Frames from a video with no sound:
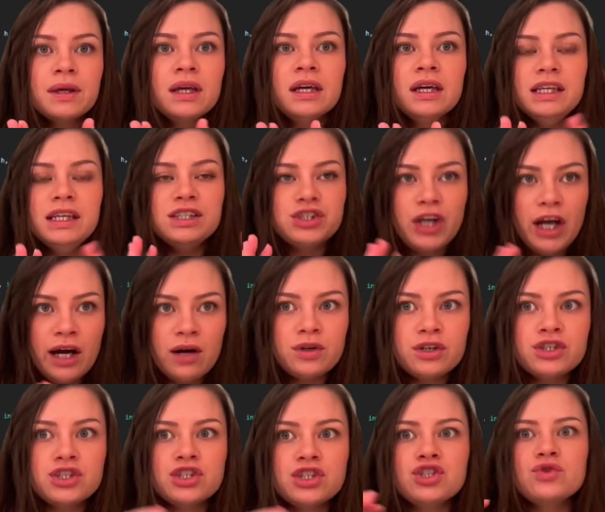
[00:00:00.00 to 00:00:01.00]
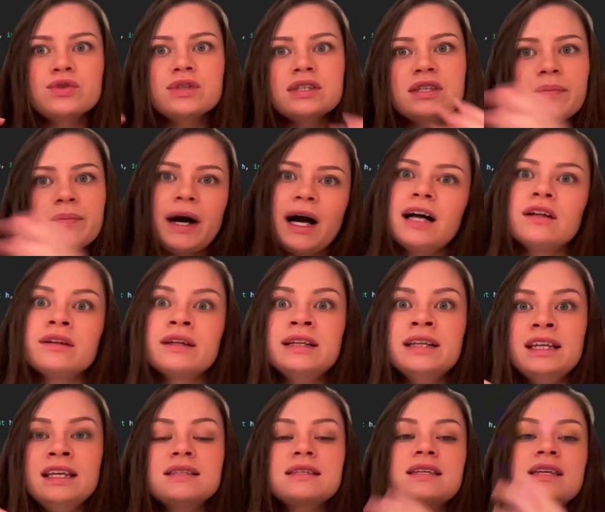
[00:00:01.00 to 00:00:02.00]
Each hour, she chooses a pile and
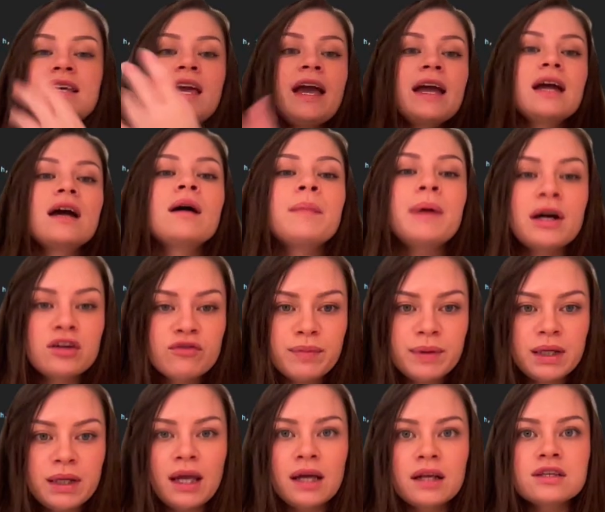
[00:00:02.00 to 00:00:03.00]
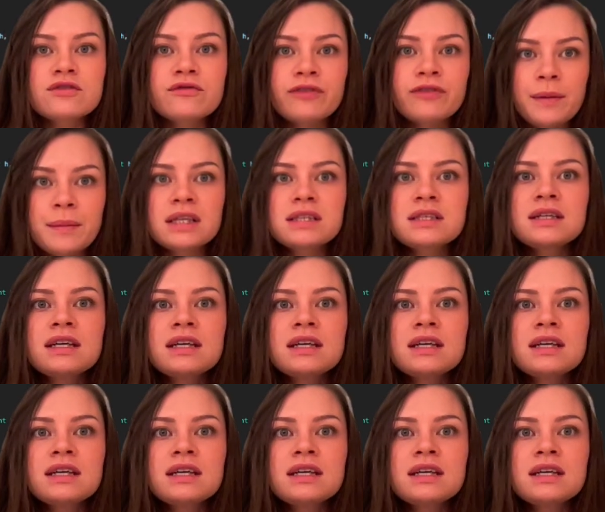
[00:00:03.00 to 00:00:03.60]
eats K amount of bananas from it.